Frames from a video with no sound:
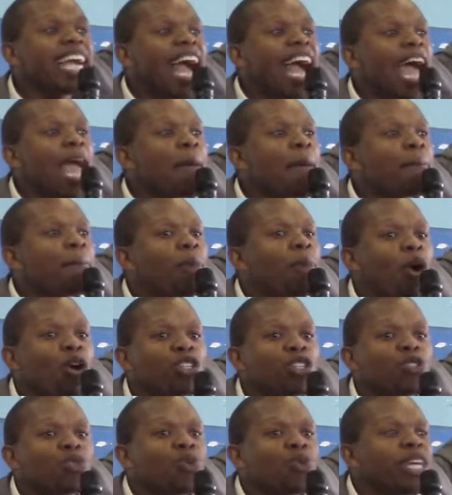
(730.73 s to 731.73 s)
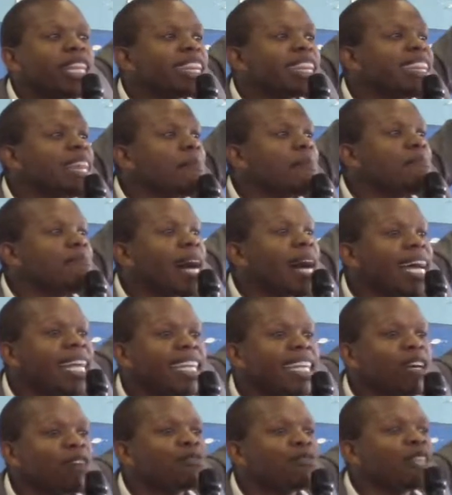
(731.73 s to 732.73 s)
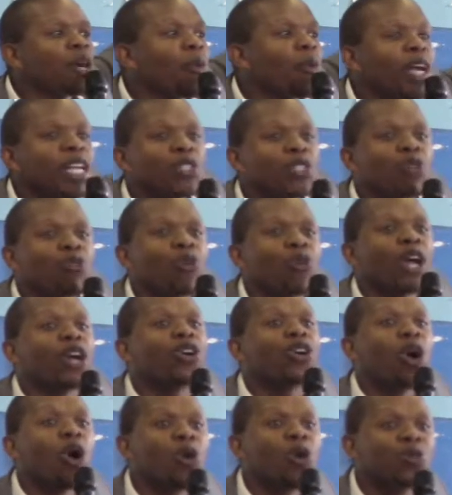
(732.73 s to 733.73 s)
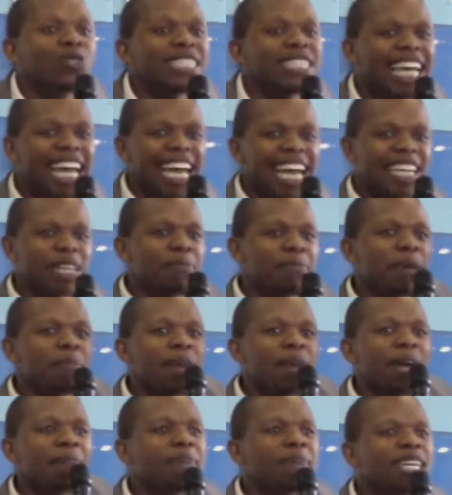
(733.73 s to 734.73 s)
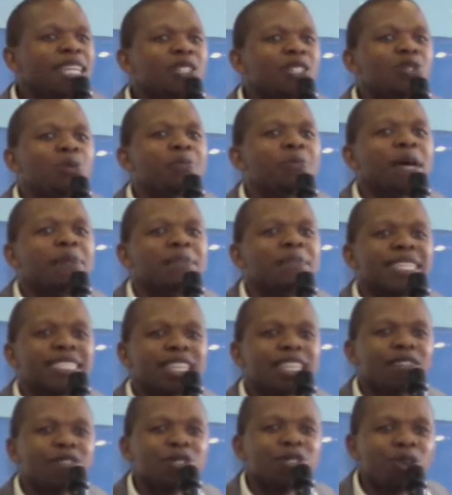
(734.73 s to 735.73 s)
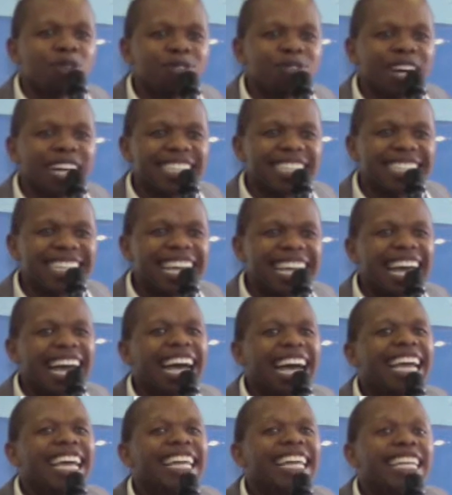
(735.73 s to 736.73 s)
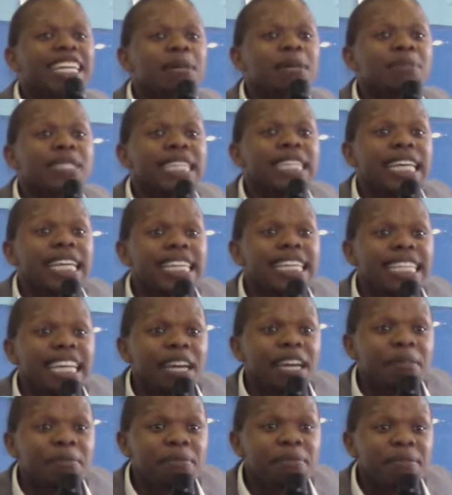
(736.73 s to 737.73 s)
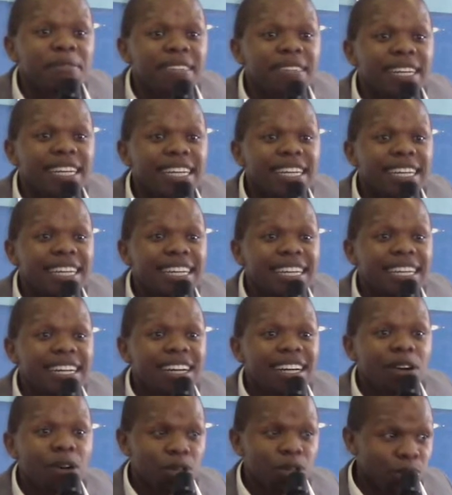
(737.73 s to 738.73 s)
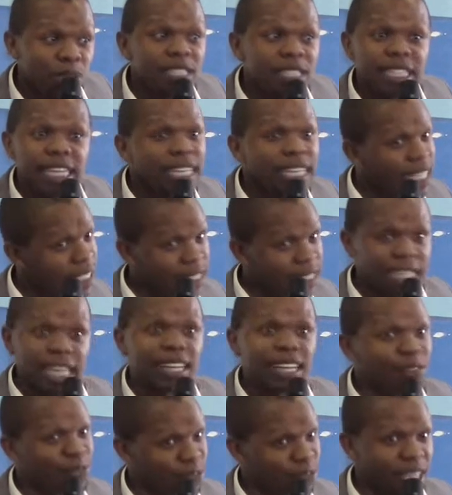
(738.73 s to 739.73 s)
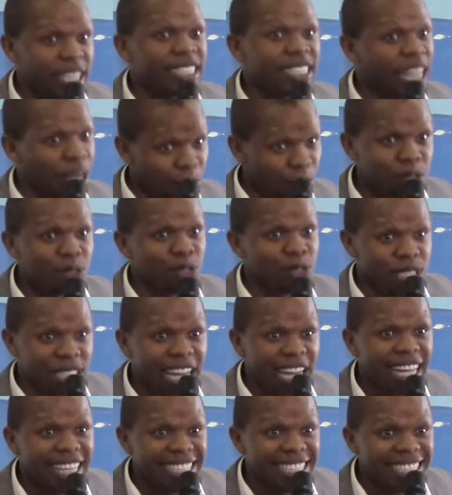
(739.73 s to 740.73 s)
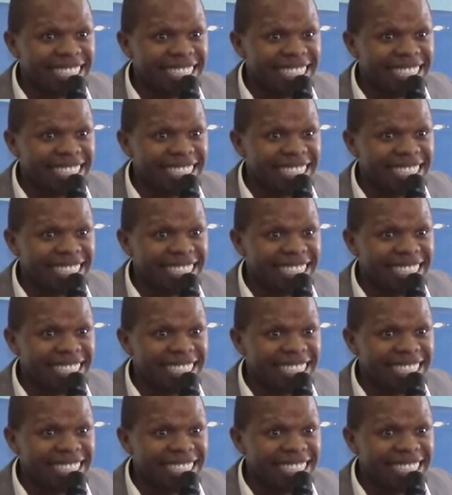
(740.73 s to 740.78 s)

I bought with the money of the world of work goes. I remember I managed to buy myself so fast, I ended up selling them. God was saying, let's start afresh. I want to start.